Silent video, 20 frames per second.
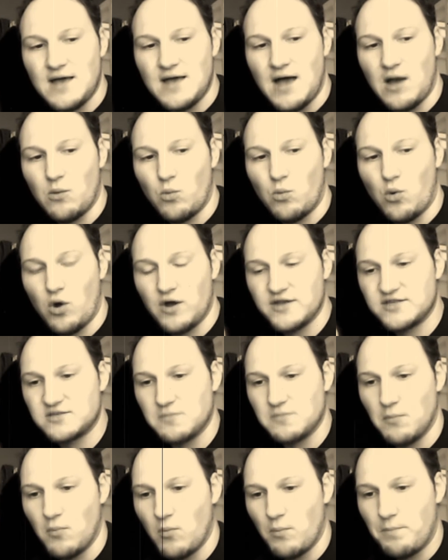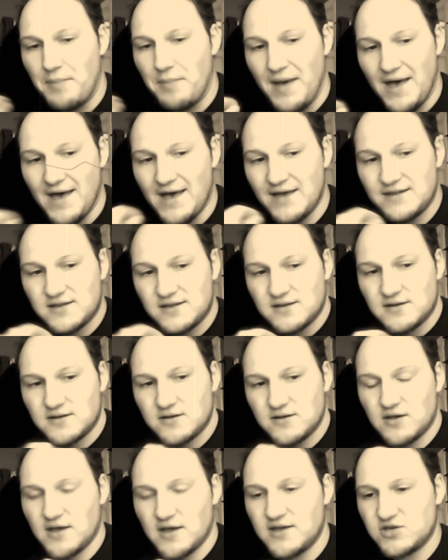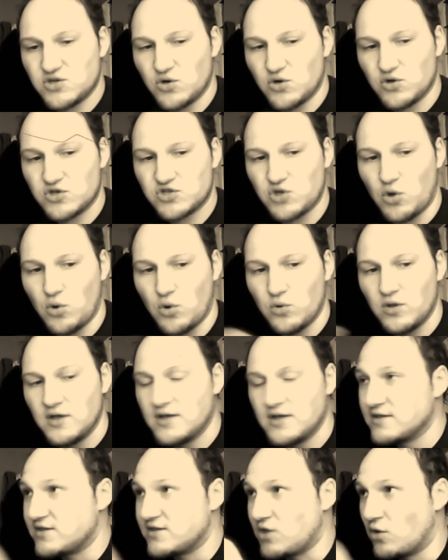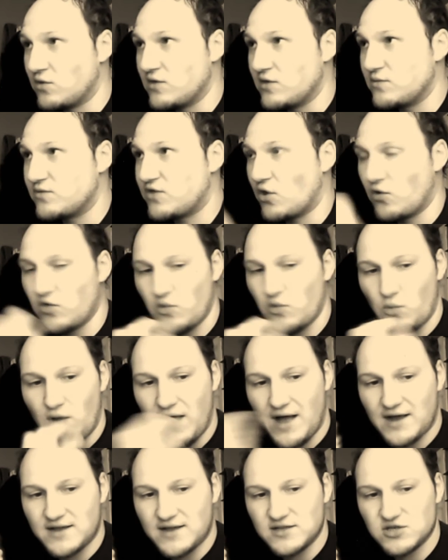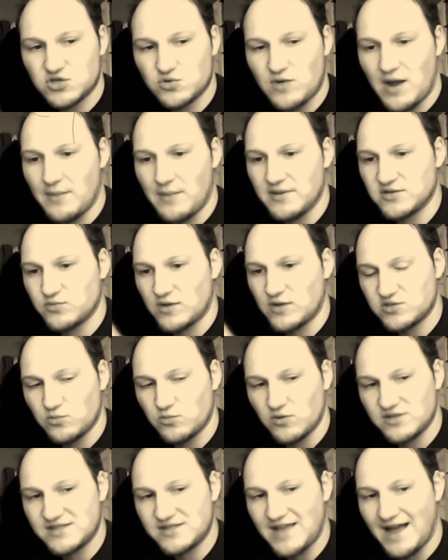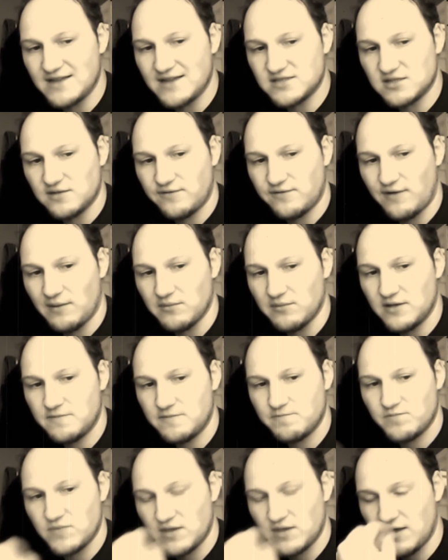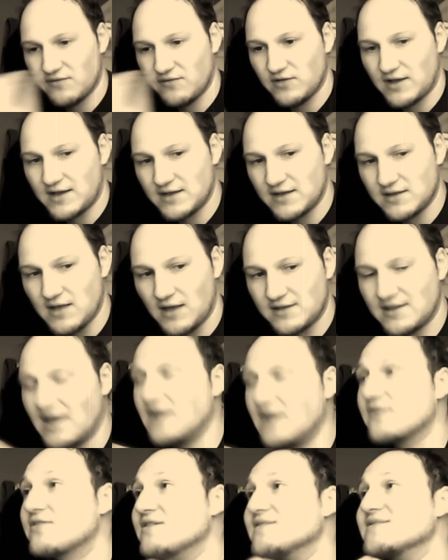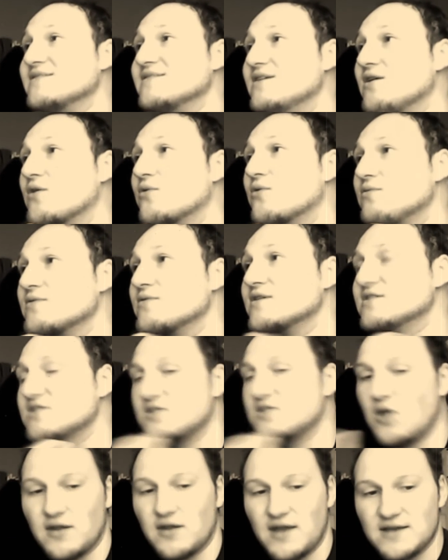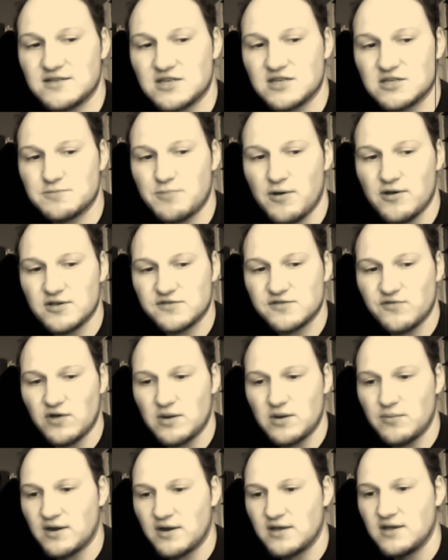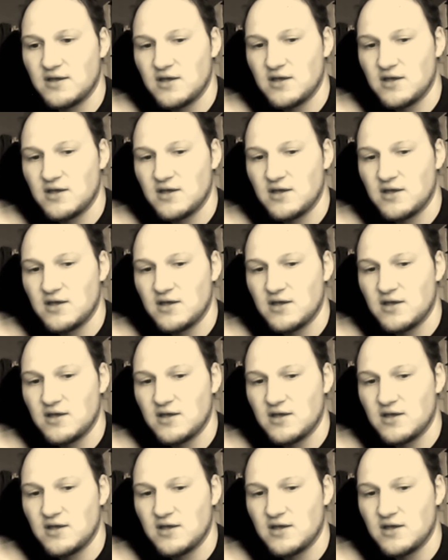And what is bared is your soul. The only way I can describe it is when someone dies in the family, you have like a death, and it's not a nice experience for anybody.